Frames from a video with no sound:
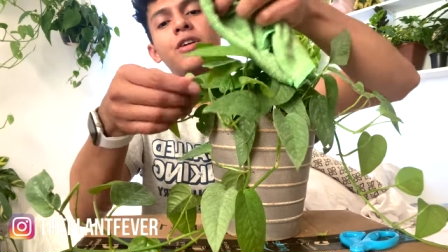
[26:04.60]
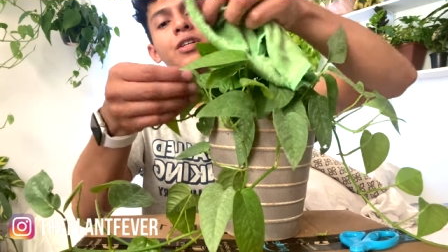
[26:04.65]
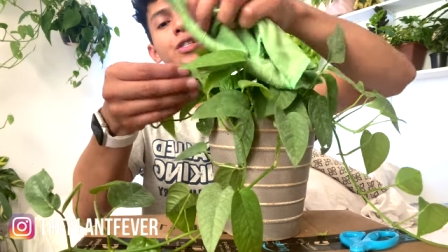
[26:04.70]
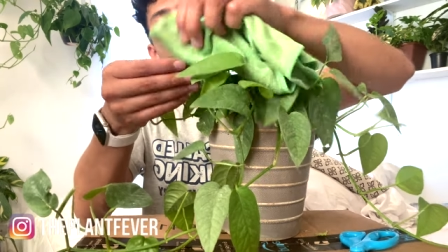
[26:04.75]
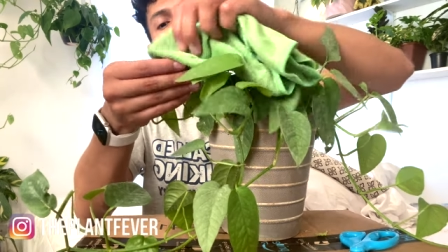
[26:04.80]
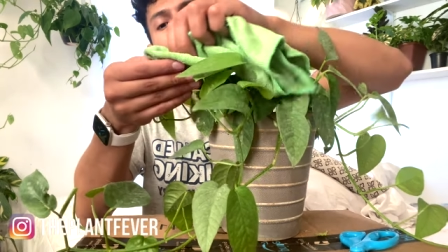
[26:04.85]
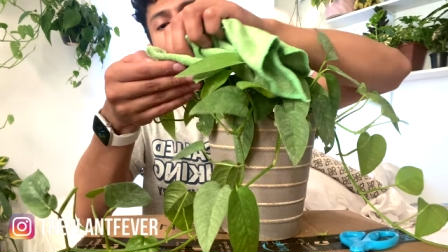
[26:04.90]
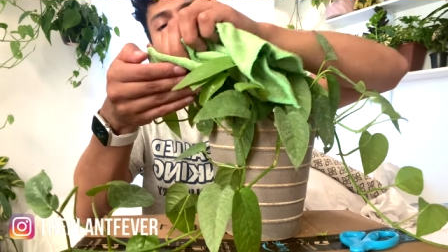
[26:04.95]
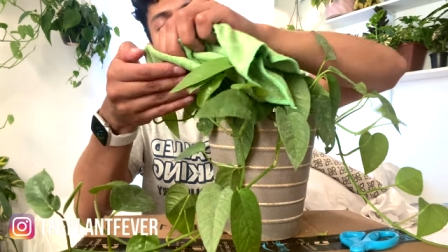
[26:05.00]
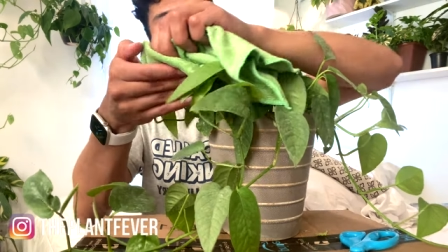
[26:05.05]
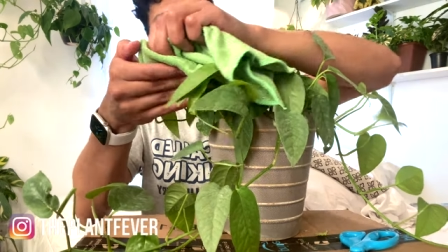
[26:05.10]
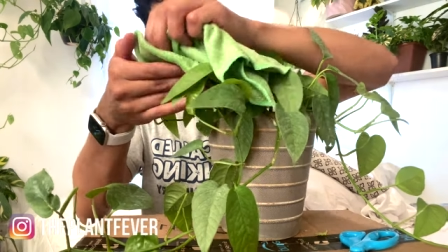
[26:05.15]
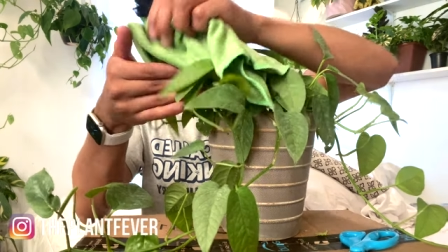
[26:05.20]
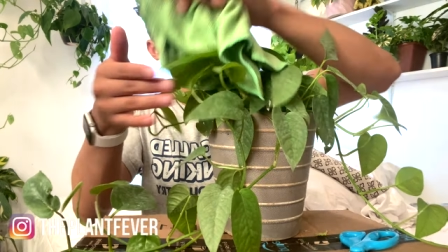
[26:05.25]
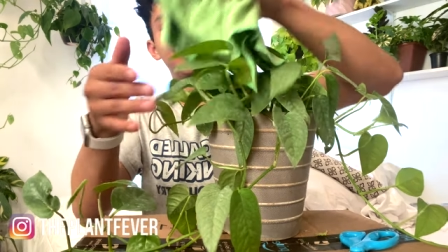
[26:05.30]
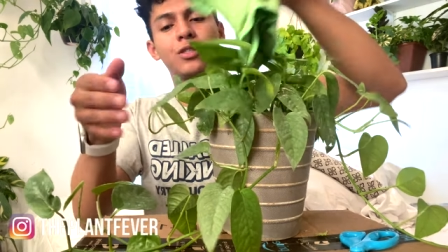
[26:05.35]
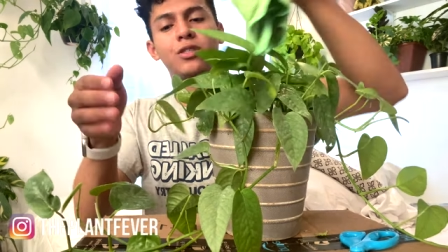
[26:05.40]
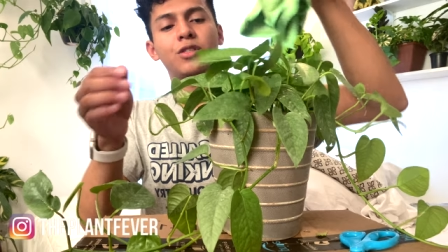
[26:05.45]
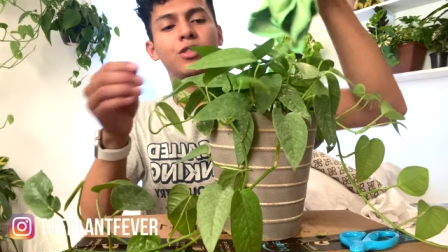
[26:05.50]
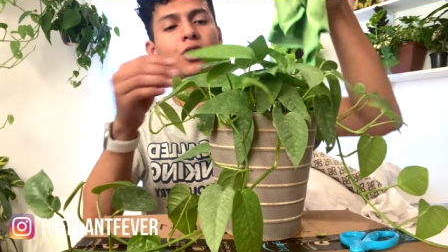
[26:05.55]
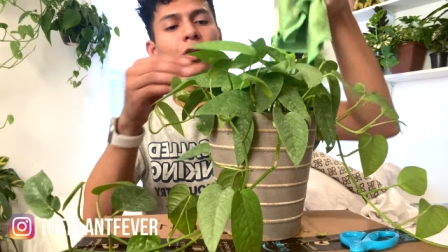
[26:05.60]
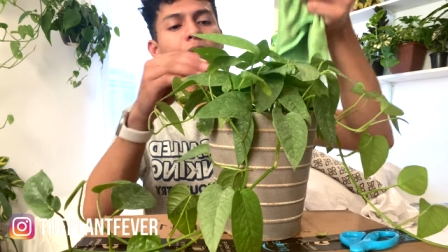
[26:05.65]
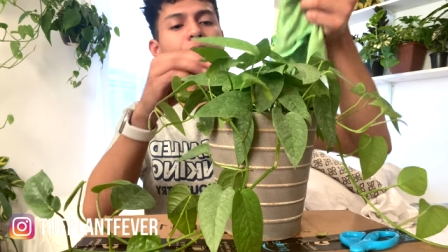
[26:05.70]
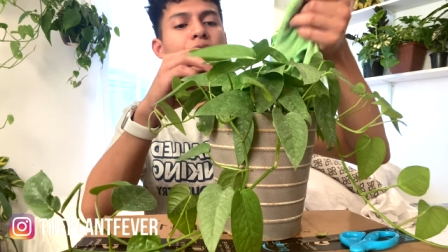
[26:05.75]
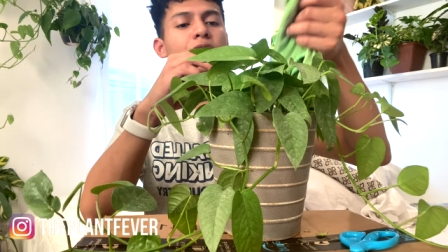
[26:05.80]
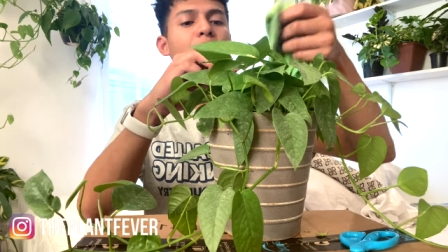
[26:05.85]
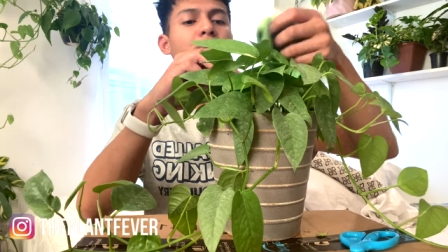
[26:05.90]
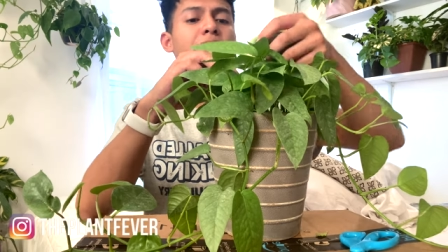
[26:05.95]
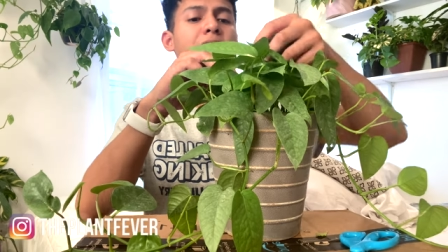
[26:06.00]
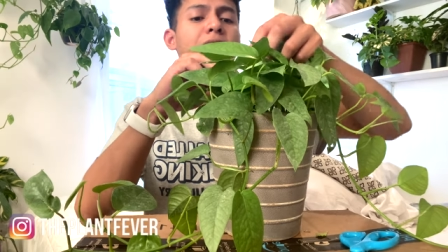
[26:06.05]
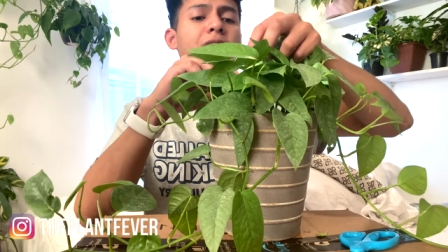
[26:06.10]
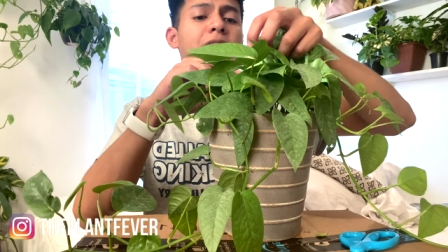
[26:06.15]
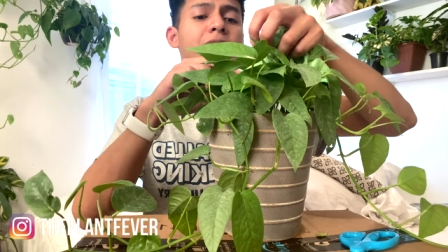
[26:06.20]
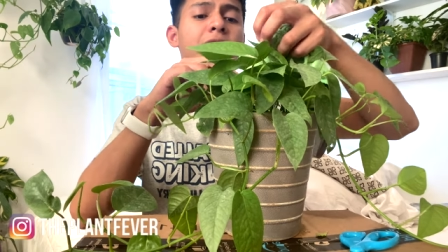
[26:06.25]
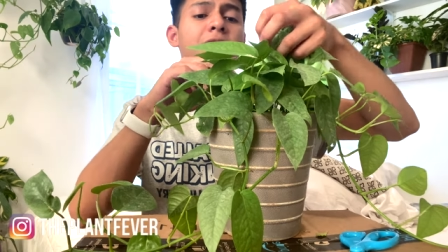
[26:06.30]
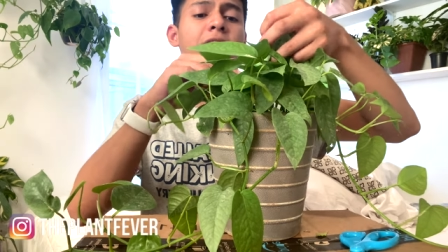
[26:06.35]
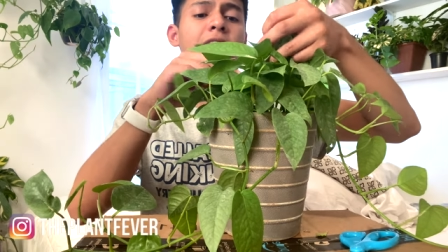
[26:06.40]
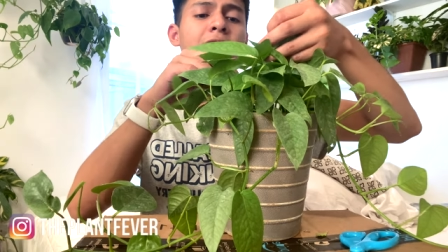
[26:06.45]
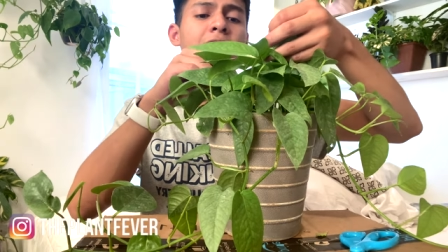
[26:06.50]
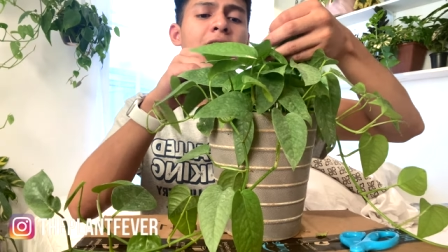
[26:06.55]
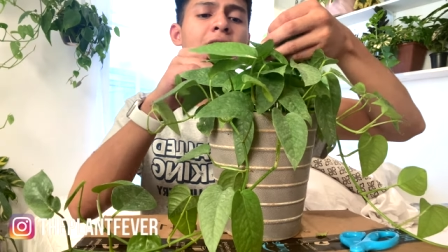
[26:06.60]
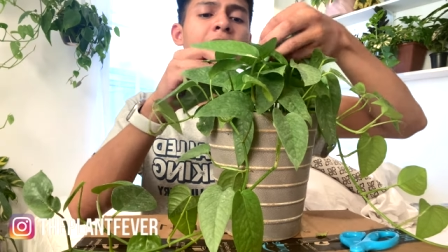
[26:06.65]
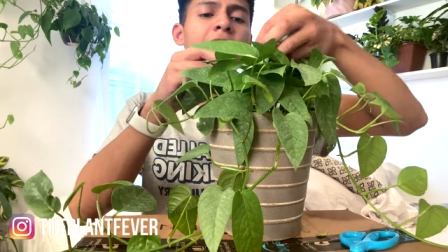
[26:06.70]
she's doing so so good